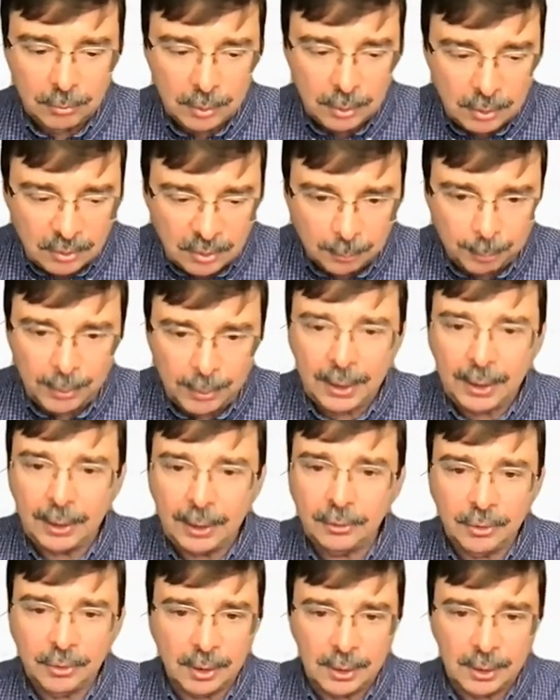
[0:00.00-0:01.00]

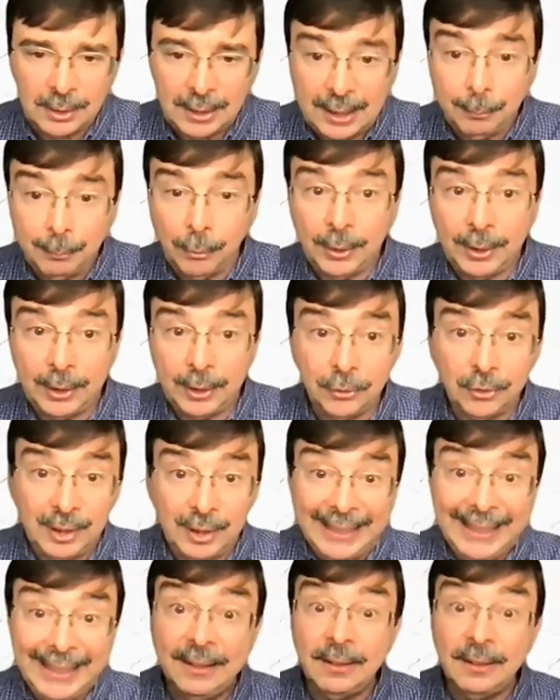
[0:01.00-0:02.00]
suppliers and collaborators
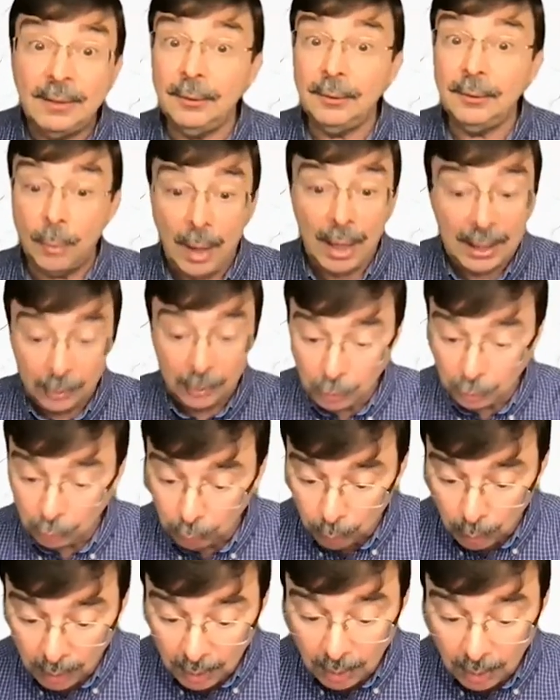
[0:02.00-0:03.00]
into how
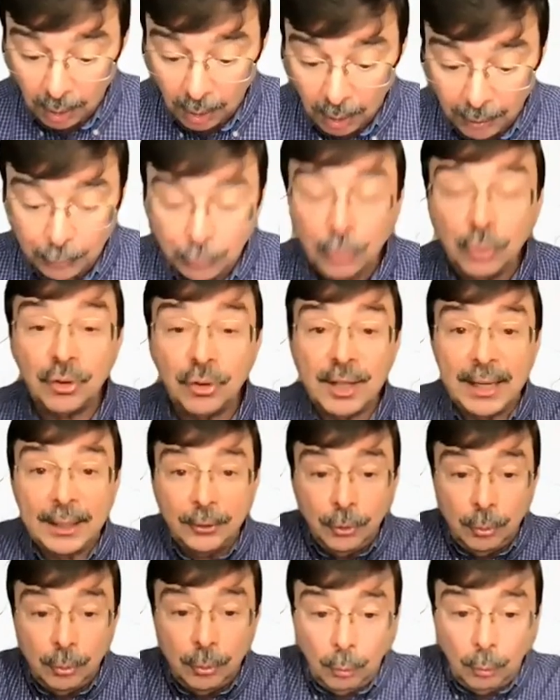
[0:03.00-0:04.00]
you
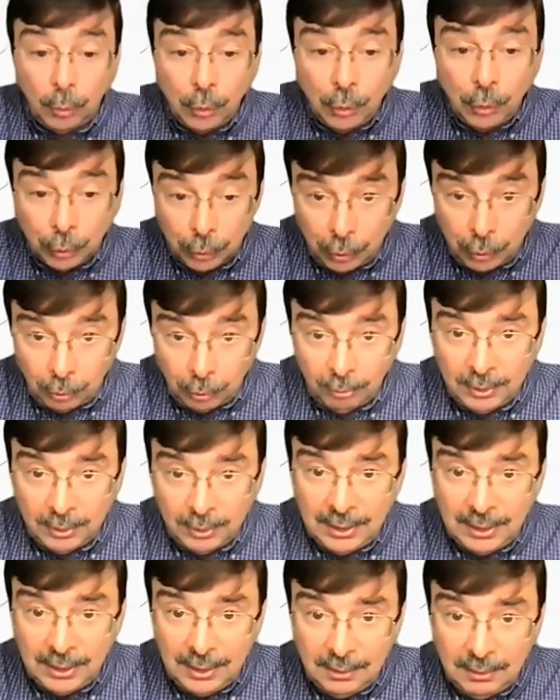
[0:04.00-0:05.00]
understand your current
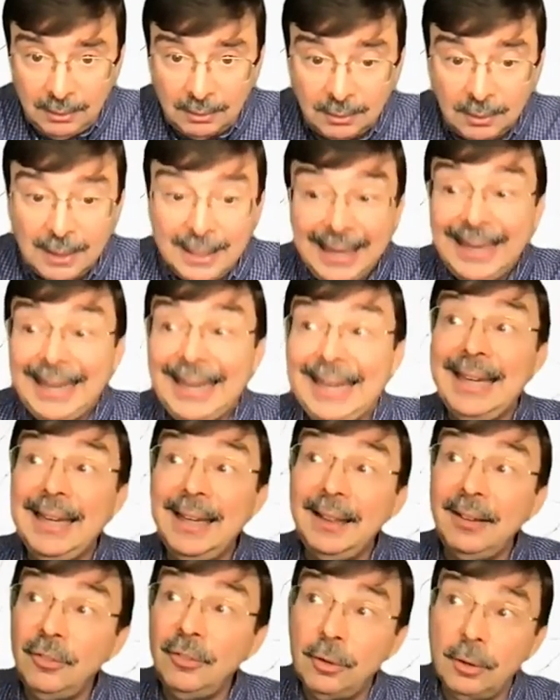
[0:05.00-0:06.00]
needs
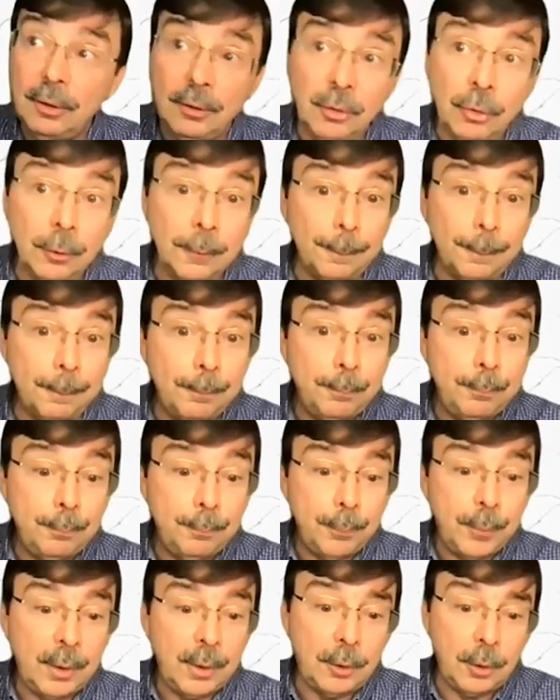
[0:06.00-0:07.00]
and your
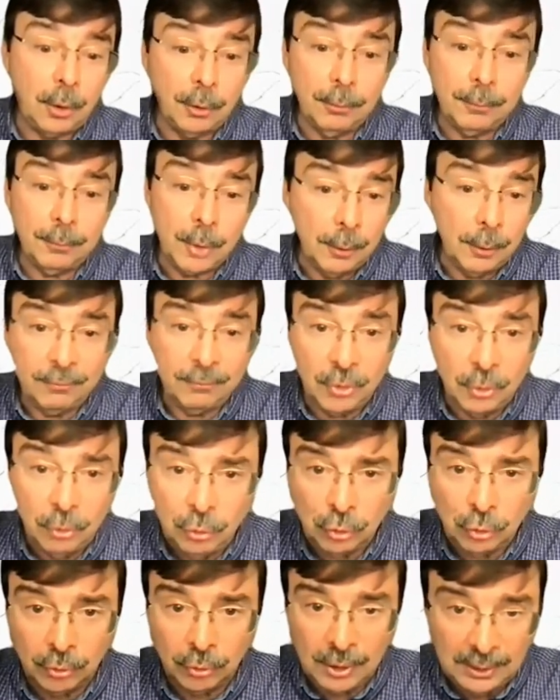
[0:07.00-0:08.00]

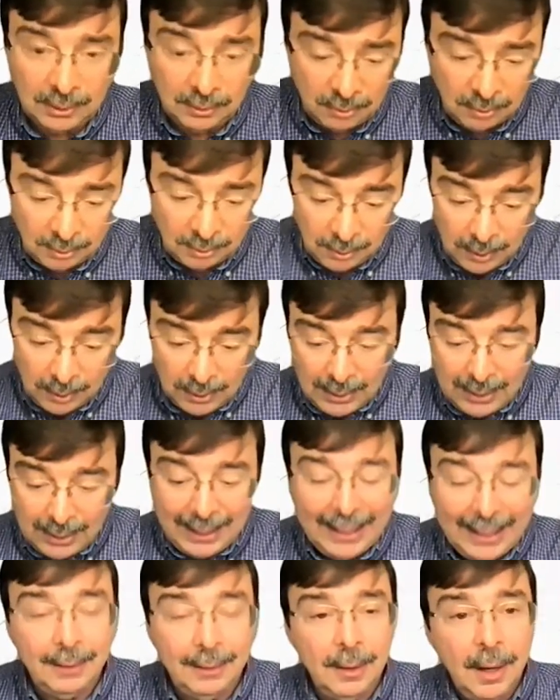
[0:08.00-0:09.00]
future needs.
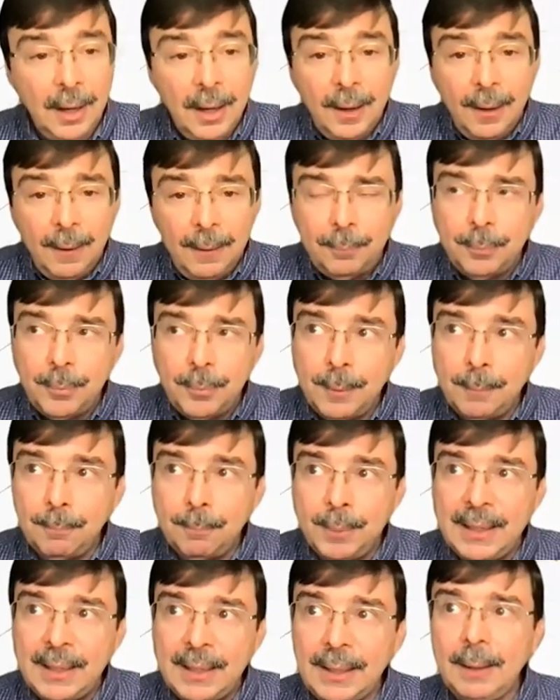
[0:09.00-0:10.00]
And
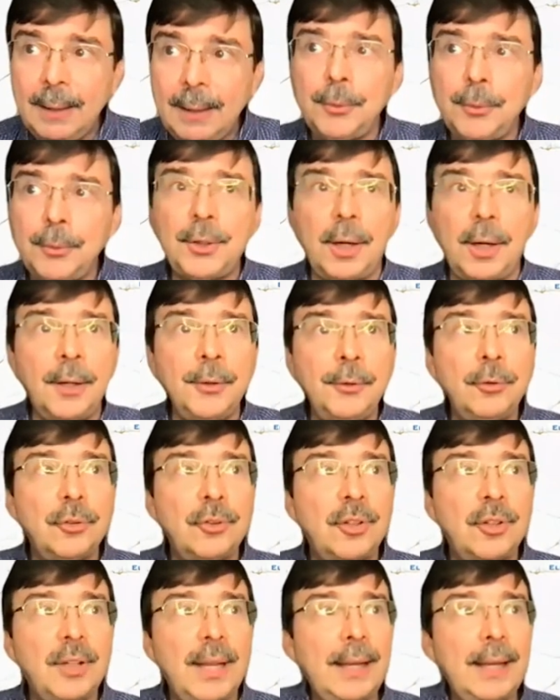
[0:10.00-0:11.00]
being able to
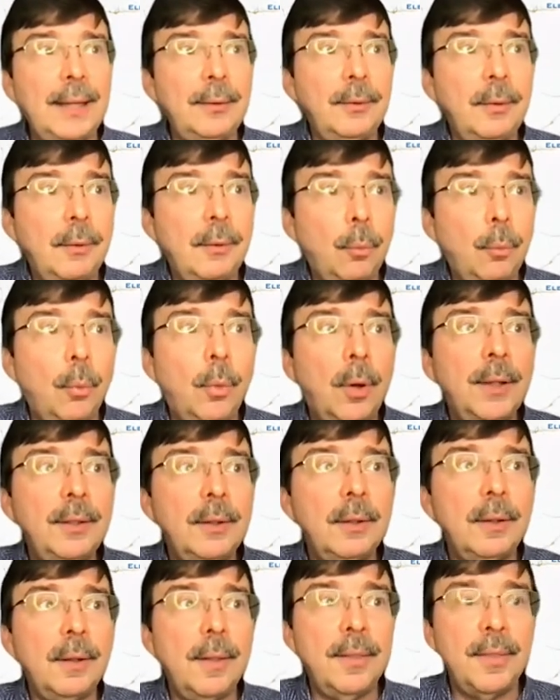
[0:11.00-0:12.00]
understand what
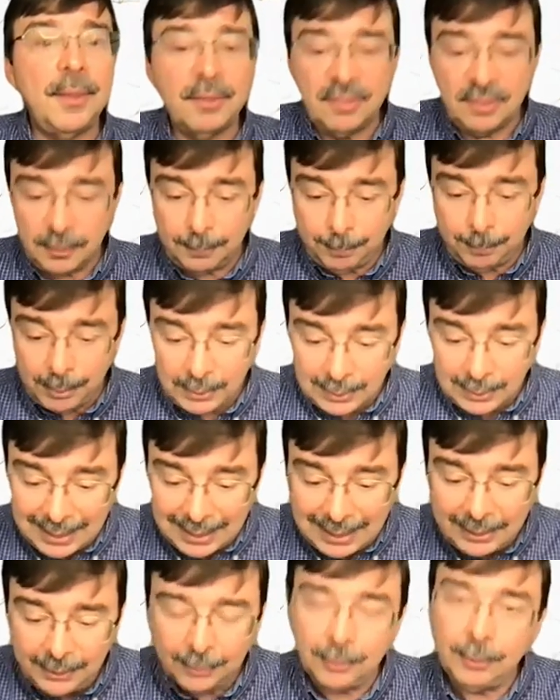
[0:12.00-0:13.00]
the
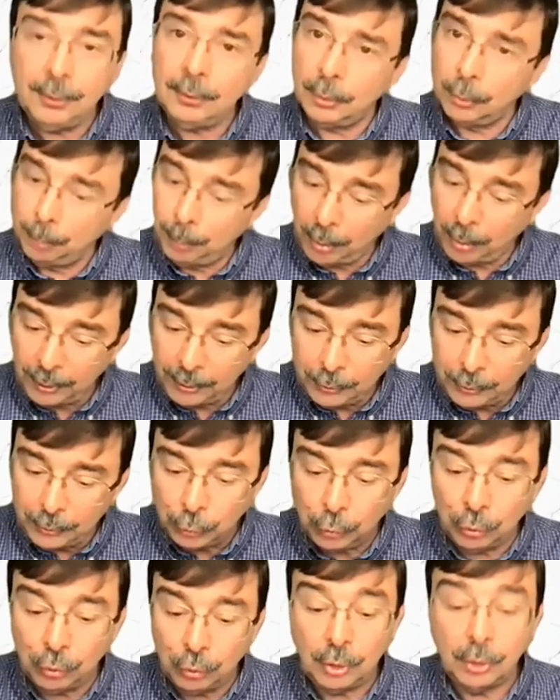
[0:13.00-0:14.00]
supplier or
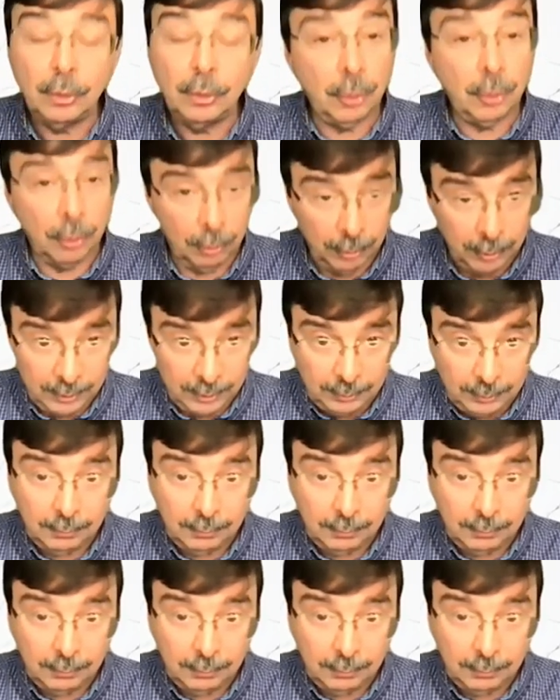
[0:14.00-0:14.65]
partner's current